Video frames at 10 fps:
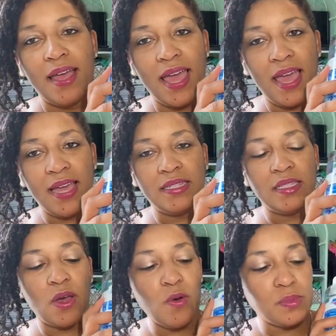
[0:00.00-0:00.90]
hand
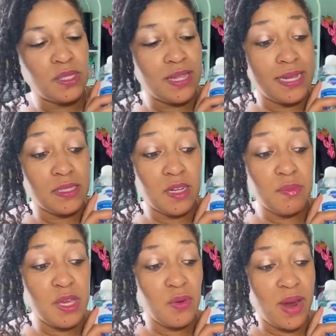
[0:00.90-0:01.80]
soap, so that's gonna
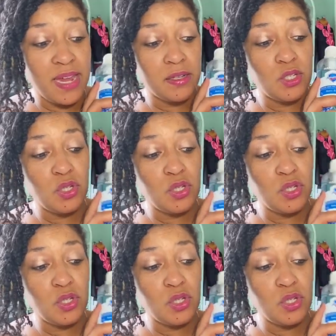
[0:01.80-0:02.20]
be great.